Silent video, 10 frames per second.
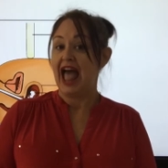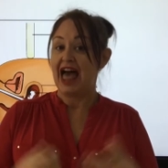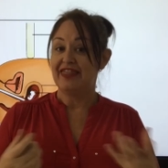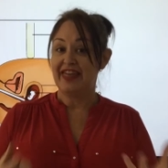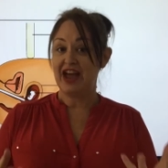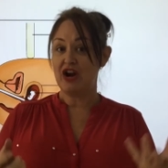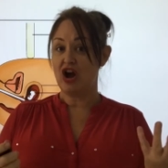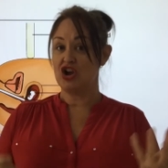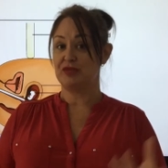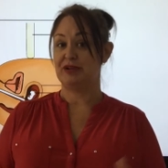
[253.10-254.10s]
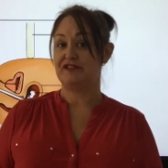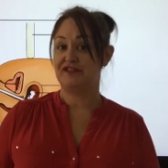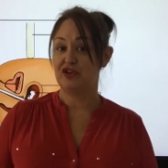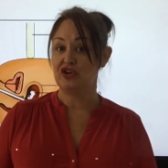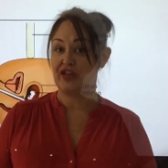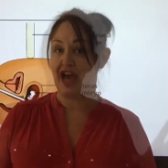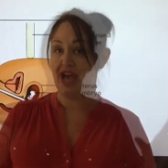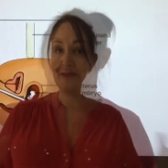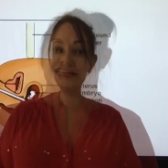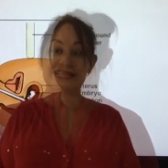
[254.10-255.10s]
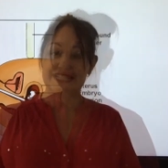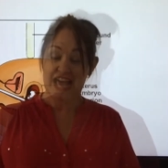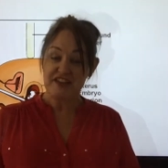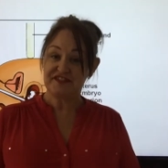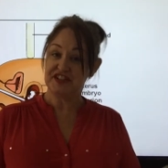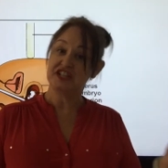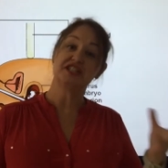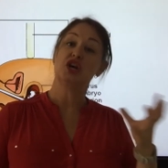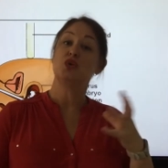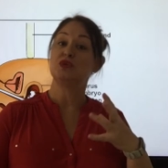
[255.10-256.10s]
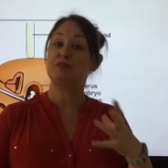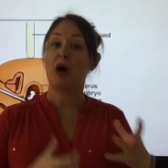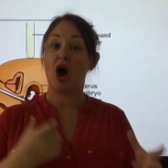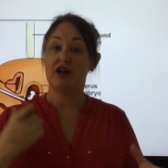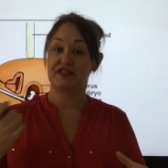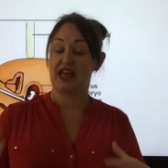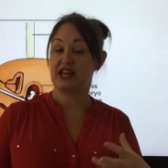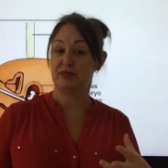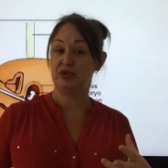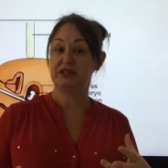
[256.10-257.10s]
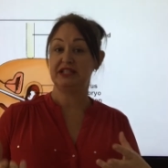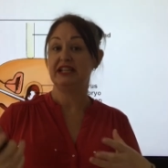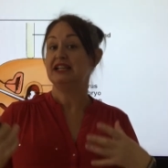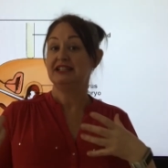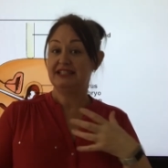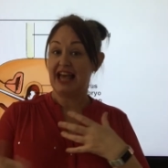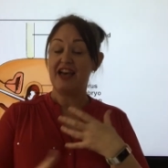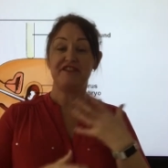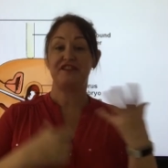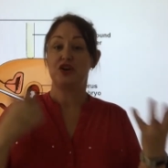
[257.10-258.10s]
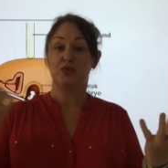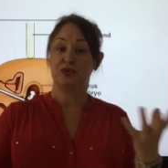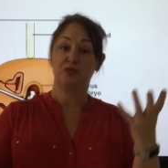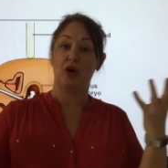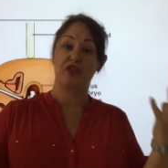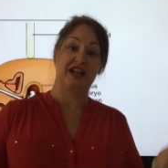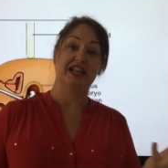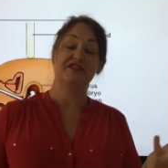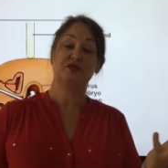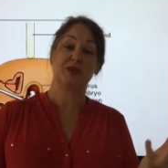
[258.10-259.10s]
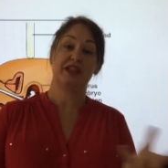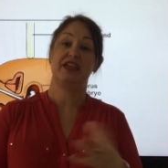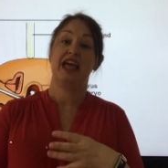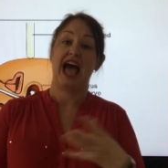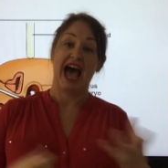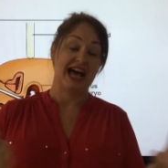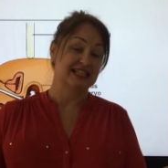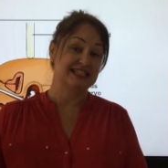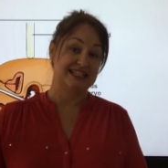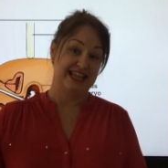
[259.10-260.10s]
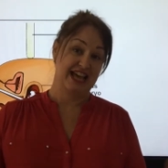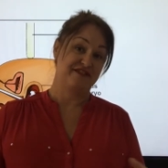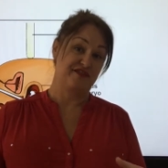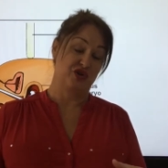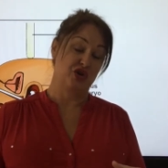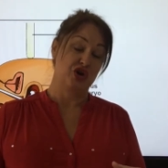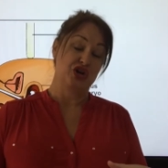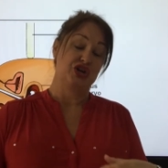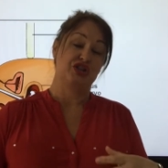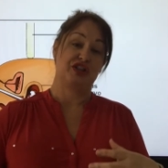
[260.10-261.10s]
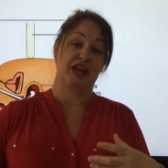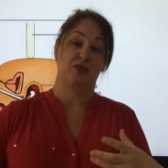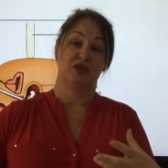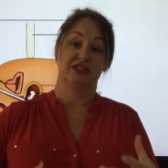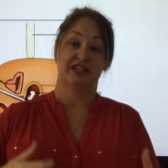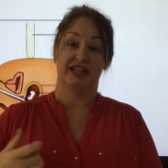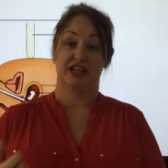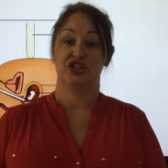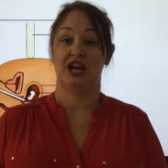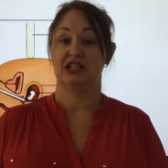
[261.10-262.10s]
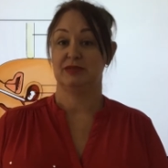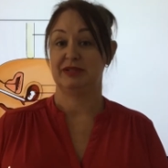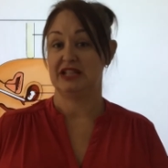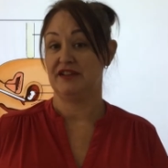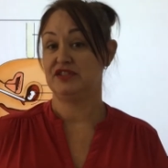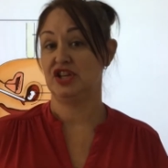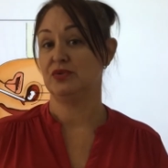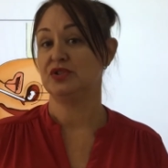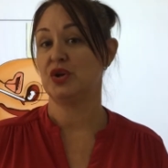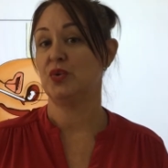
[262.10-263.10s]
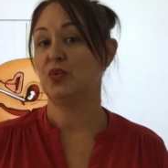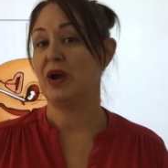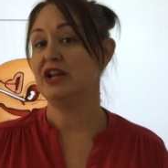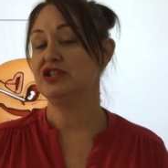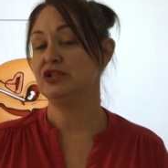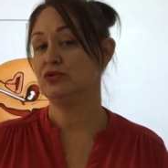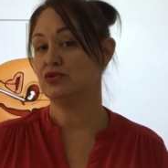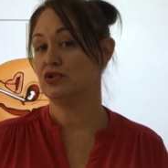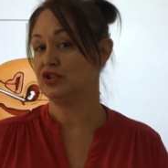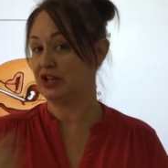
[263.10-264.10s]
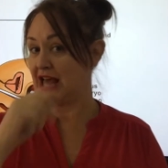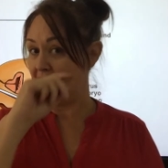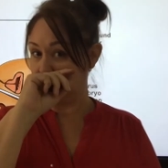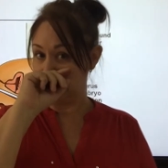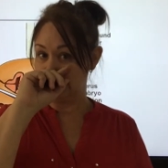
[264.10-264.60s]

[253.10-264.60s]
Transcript: And their argument for that was that deafness was part of their community. Deaf was what they lived with and therefore they wanted their child to be deaf too. So where do you draw the line?